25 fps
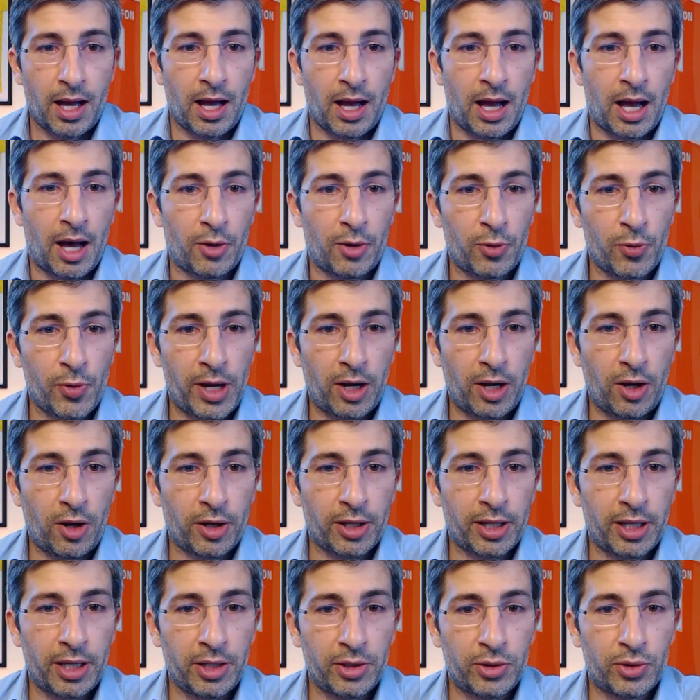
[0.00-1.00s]
How do I
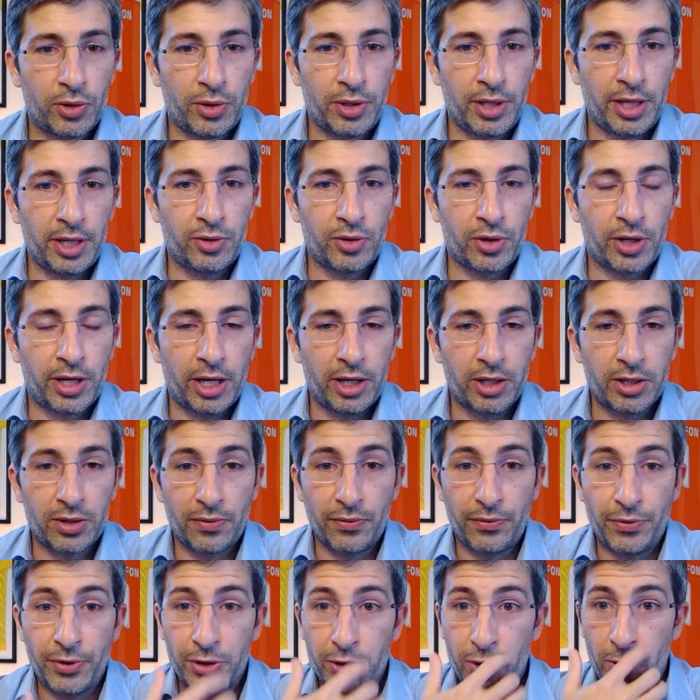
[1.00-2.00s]
log into the
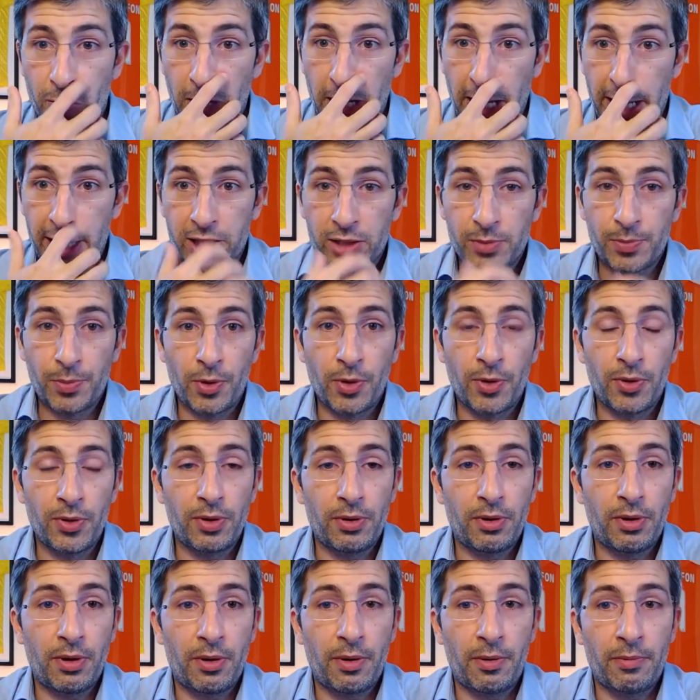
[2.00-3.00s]
Education Virtual
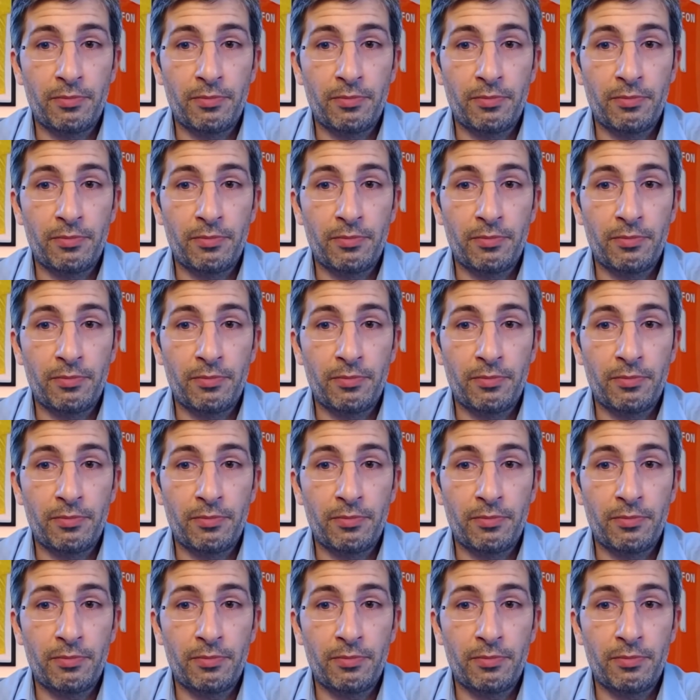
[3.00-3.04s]
Expo?